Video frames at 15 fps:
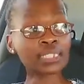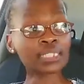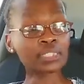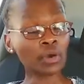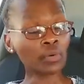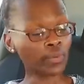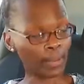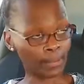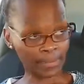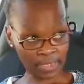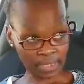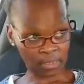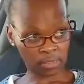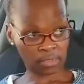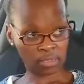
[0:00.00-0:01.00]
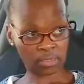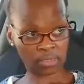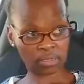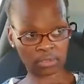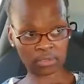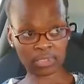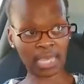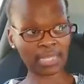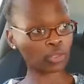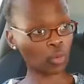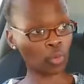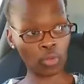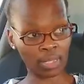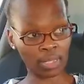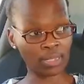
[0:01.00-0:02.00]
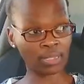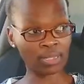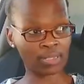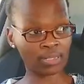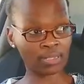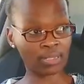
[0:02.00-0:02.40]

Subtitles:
there was no weapons at all.